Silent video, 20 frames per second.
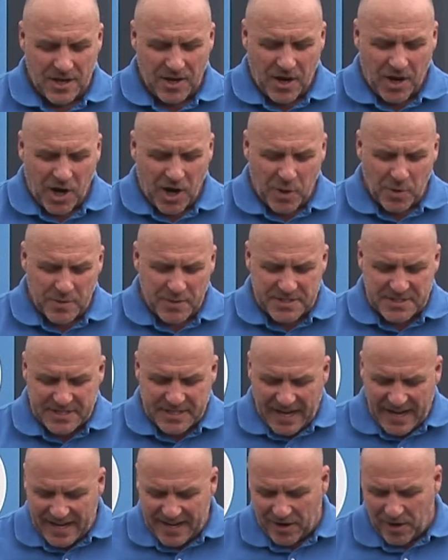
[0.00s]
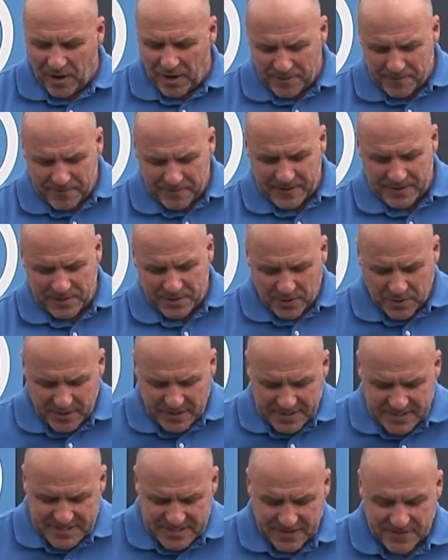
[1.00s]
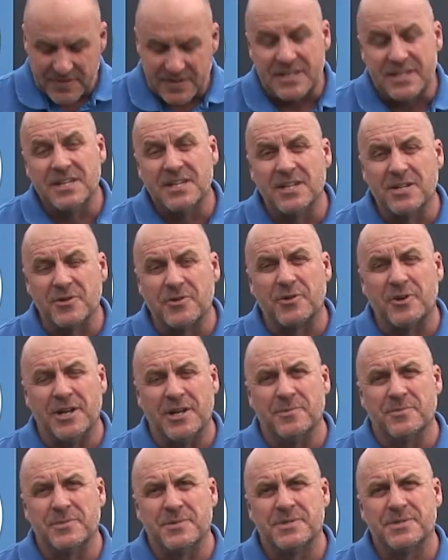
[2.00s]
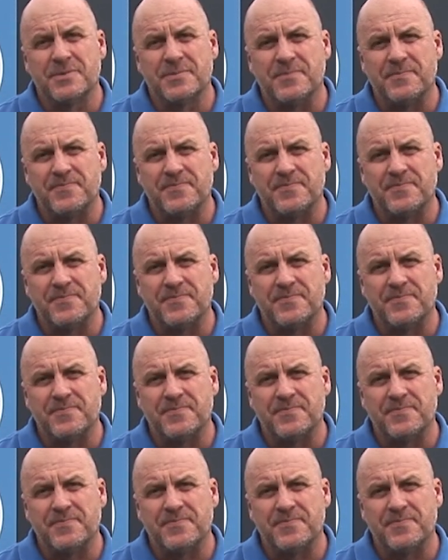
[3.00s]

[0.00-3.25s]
I would start off at 97 kilograms